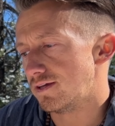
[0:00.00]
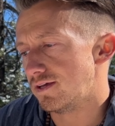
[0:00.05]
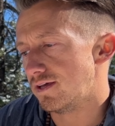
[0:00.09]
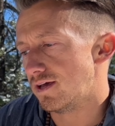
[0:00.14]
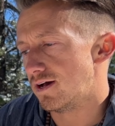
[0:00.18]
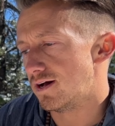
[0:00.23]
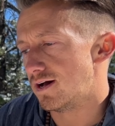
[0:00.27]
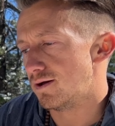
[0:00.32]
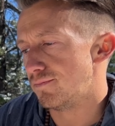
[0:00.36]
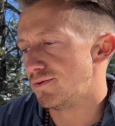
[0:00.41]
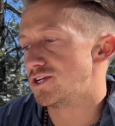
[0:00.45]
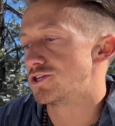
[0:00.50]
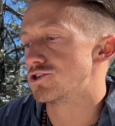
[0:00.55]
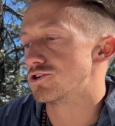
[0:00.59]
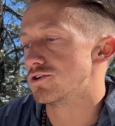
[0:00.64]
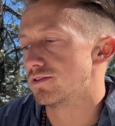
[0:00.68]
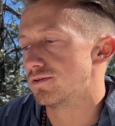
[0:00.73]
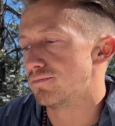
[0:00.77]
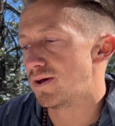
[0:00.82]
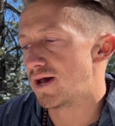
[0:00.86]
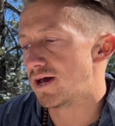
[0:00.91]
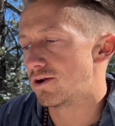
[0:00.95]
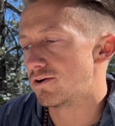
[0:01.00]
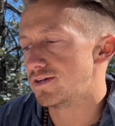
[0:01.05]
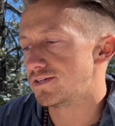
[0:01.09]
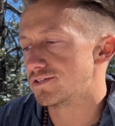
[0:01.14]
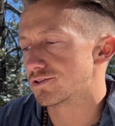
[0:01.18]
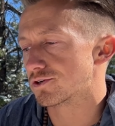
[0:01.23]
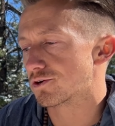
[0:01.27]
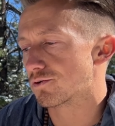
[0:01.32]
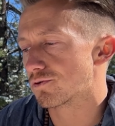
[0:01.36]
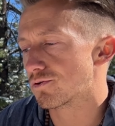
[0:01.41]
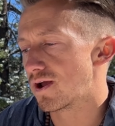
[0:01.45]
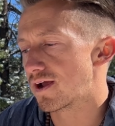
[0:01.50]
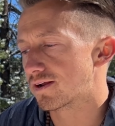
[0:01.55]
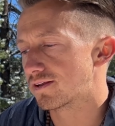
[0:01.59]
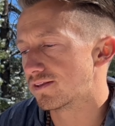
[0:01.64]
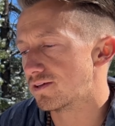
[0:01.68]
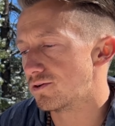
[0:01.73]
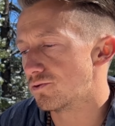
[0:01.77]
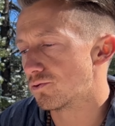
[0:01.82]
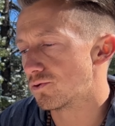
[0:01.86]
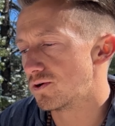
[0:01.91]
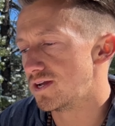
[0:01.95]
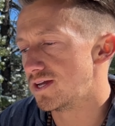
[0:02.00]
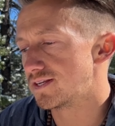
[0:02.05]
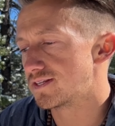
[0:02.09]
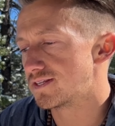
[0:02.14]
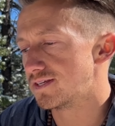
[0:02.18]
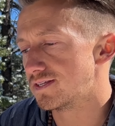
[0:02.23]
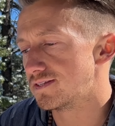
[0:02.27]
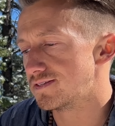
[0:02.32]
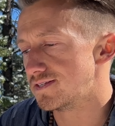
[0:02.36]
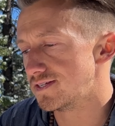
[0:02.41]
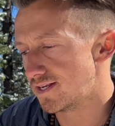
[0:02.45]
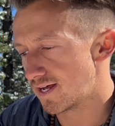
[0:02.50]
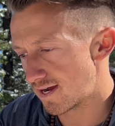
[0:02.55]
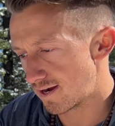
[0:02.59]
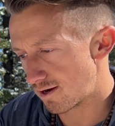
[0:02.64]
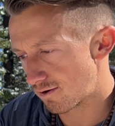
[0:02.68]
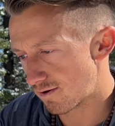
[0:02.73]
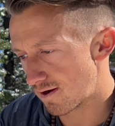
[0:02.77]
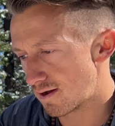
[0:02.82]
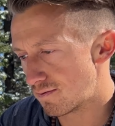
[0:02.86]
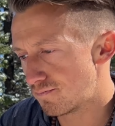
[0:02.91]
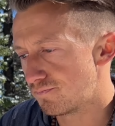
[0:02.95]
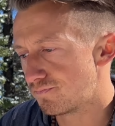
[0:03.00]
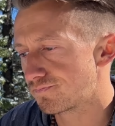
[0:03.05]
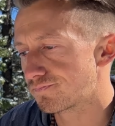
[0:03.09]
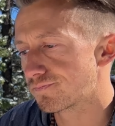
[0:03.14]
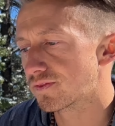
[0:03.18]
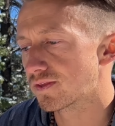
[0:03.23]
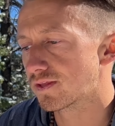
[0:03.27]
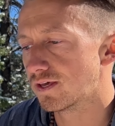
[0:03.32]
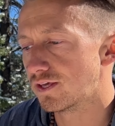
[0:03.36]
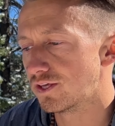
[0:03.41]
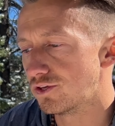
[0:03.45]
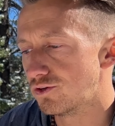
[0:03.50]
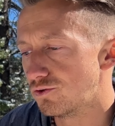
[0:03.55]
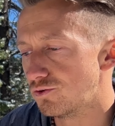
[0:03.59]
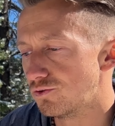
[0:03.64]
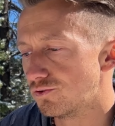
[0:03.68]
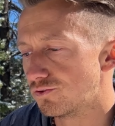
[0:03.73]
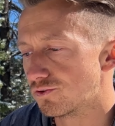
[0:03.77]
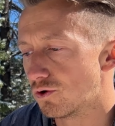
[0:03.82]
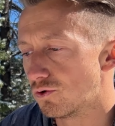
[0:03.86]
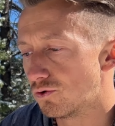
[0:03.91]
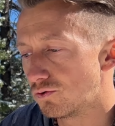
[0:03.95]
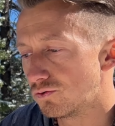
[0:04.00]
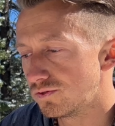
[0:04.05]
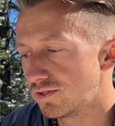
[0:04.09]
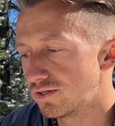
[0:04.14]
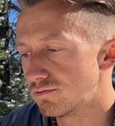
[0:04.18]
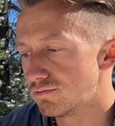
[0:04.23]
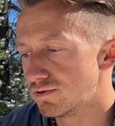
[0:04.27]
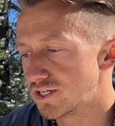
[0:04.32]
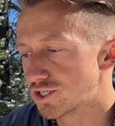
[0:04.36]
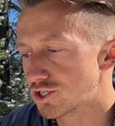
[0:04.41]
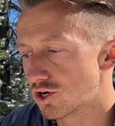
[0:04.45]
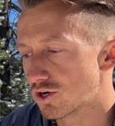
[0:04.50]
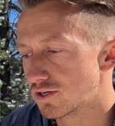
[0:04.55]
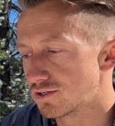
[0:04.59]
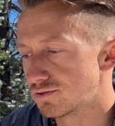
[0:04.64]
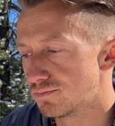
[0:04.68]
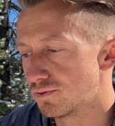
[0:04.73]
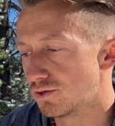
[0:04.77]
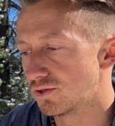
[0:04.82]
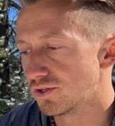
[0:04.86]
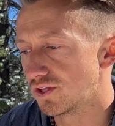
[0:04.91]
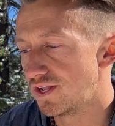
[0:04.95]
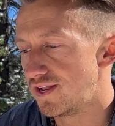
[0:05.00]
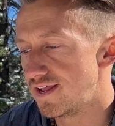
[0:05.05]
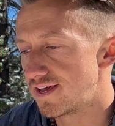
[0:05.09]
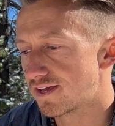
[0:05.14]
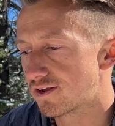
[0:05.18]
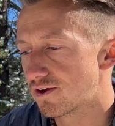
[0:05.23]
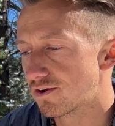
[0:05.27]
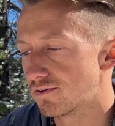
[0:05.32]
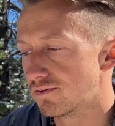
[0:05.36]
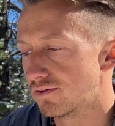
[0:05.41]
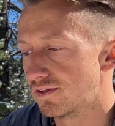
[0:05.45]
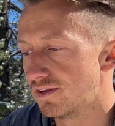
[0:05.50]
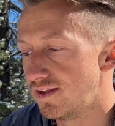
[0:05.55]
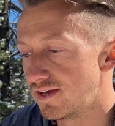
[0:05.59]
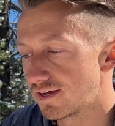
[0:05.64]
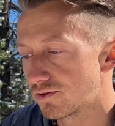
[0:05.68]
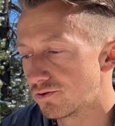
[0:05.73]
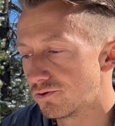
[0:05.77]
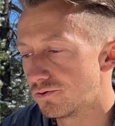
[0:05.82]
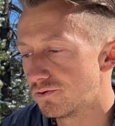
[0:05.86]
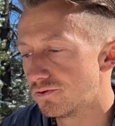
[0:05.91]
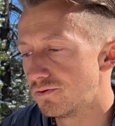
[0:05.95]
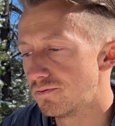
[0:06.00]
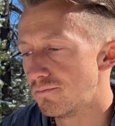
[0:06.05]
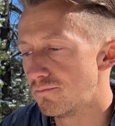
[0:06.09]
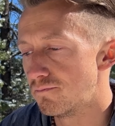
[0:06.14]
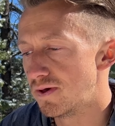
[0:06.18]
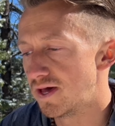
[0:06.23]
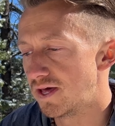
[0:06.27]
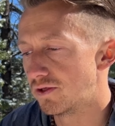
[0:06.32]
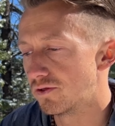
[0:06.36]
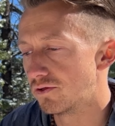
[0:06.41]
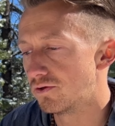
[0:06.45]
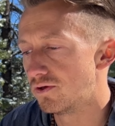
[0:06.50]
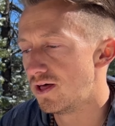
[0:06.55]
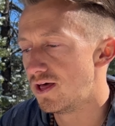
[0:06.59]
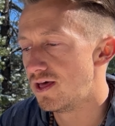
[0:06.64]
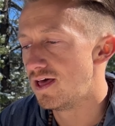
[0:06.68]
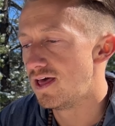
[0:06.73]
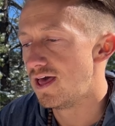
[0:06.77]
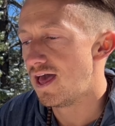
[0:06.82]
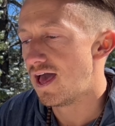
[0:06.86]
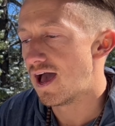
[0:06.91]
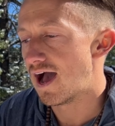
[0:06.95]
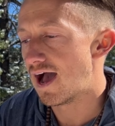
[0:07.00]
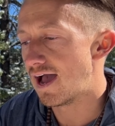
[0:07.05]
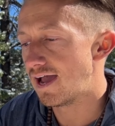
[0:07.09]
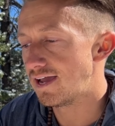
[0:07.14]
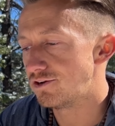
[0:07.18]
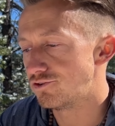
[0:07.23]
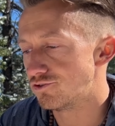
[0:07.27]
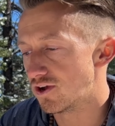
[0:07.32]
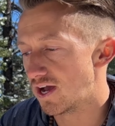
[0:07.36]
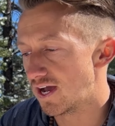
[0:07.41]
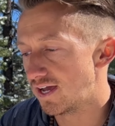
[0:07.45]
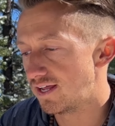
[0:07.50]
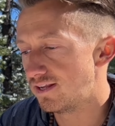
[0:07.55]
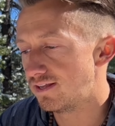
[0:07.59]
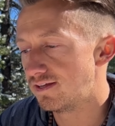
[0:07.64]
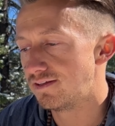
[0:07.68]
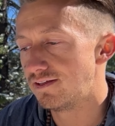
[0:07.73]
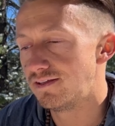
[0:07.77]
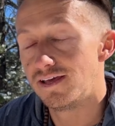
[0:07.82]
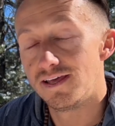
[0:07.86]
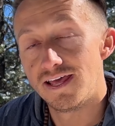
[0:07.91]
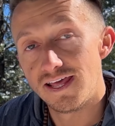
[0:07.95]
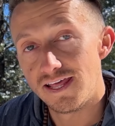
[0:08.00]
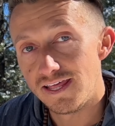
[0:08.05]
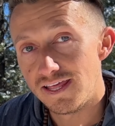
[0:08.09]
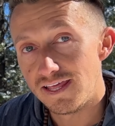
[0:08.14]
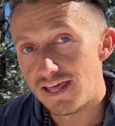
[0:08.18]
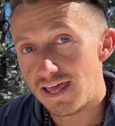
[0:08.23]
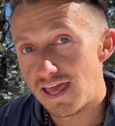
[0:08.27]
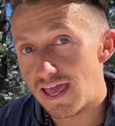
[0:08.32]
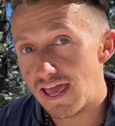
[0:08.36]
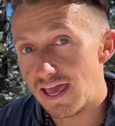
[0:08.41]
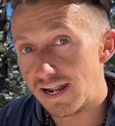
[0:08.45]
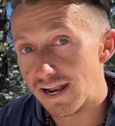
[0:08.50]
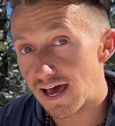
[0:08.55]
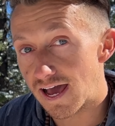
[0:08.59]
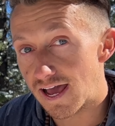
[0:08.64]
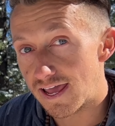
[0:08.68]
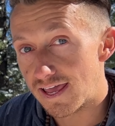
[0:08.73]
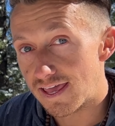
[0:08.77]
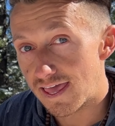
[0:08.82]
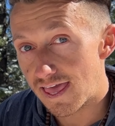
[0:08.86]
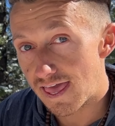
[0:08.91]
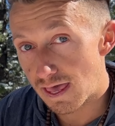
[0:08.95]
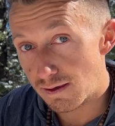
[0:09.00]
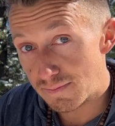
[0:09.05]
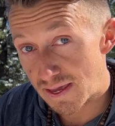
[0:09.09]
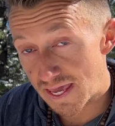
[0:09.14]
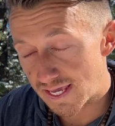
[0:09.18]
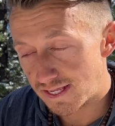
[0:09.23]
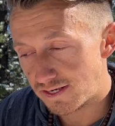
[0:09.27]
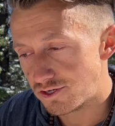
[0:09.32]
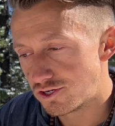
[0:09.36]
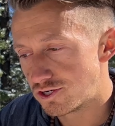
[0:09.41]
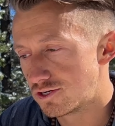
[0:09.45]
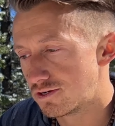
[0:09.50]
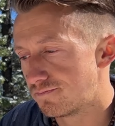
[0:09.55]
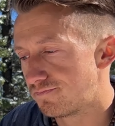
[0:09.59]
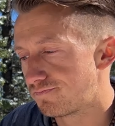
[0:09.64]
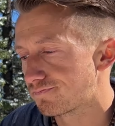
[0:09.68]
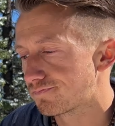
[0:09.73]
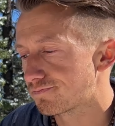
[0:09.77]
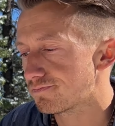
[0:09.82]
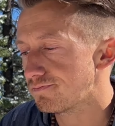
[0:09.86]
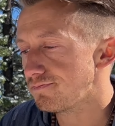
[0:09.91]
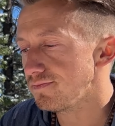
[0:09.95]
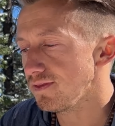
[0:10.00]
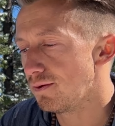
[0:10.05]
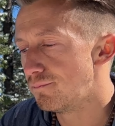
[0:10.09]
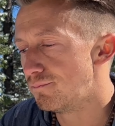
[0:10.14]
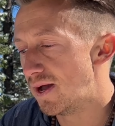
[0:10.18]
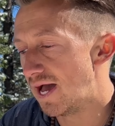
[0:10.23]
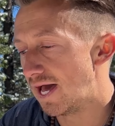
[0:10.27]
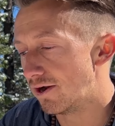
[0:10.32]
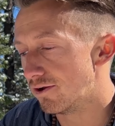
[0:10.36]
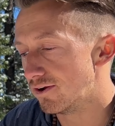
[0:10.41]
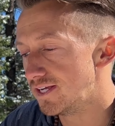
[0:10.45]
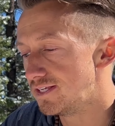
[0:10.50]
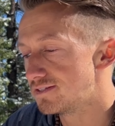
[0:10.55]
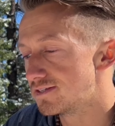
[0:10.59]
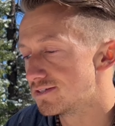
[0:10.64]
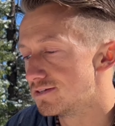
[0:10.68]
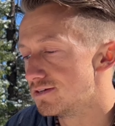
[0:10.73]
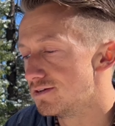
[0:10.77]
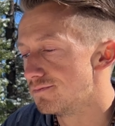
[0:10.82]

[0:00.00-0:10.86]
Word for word: Um, ensure the batteries are correctly oriented, see diagram. Use only rechargeable nickel, nickel metal hydride NIMH batteries.